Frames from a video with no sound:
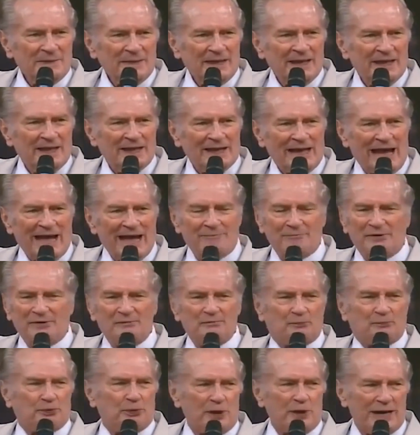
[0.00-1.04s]
And I've been
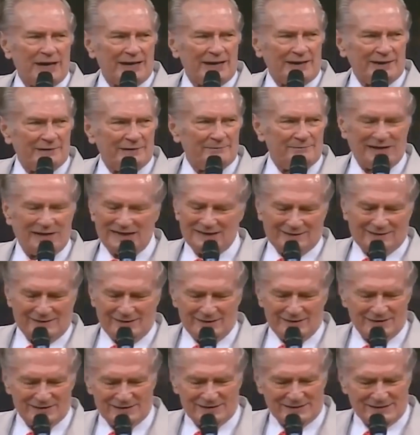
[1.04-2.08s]
praying about
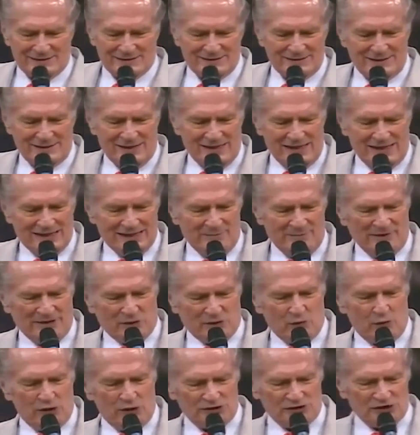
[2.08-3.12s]
this. Let me
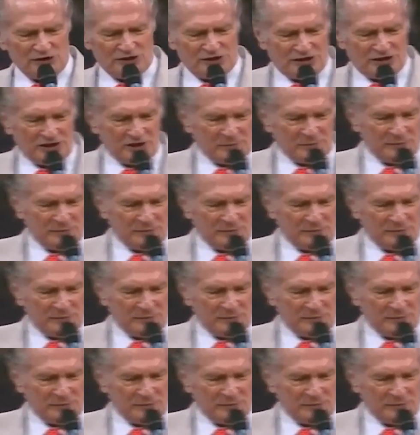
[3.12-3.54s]
go on just a little